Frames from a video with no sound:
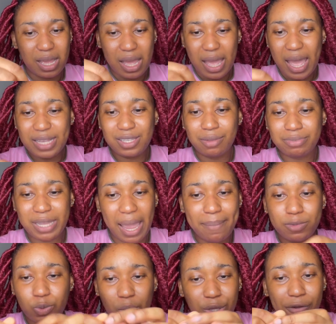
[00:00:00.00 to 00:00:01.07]
And
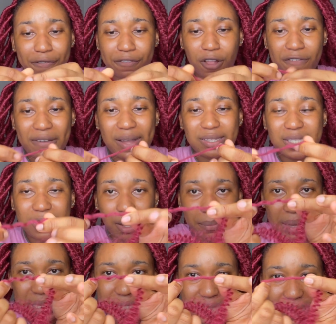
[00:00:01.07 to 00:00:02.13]
sometimes when you fluff out some,
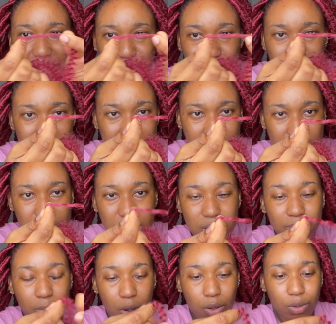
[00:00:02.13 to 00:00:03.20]
it's literally this
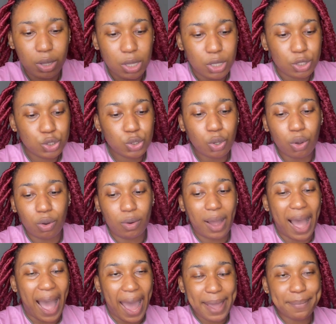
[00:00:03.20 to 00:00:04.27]
small. So
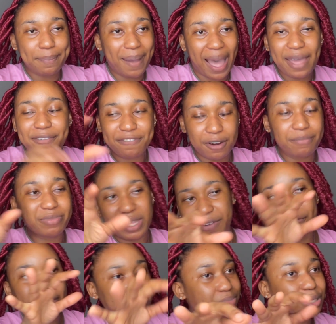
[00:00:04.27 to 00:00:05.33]
I buy from
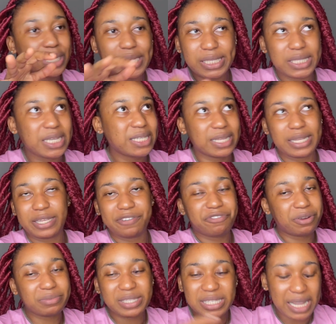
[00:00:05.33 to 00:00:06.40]
different places and
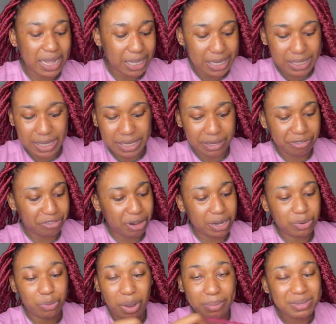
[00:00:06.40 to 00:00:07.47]
different sellers and
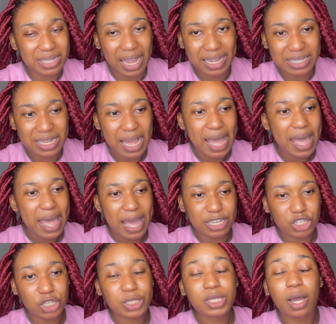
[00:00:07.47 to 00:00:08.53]
different websites and
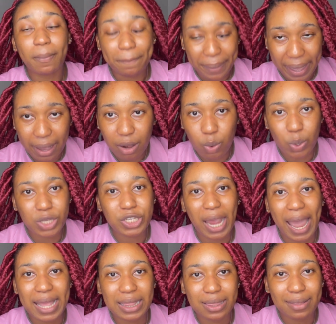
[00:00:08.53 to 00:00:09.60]
just compare which
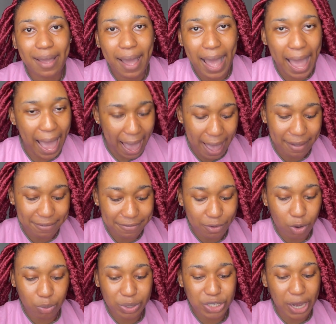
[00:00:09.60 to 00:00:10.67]
I have
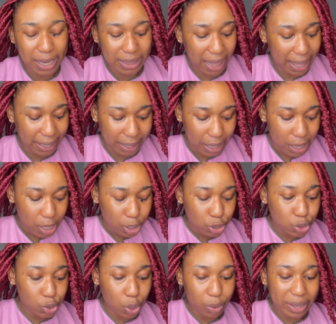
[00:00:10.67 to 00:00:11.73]
or which I like.
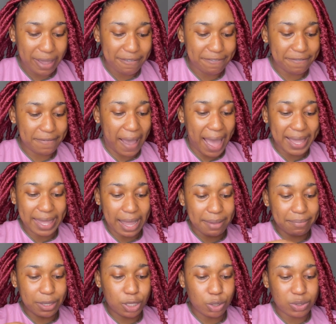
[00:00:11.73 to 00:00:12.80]
So if I can
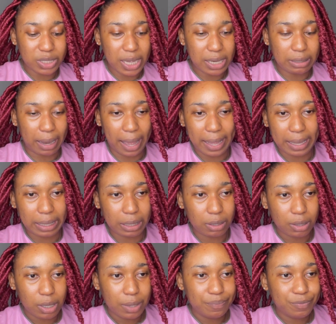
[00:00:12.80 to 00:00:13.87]
be using like
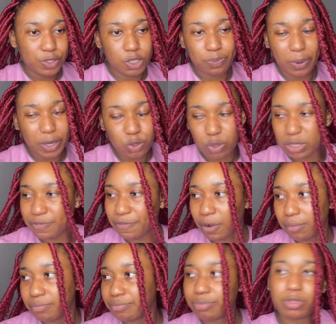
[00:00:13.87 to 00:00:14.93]
spring twist
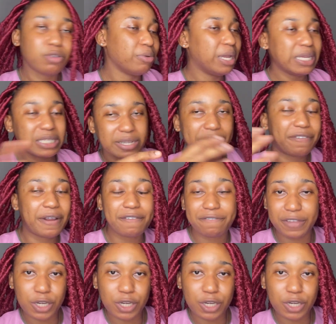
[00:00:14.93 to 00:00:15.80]
from three different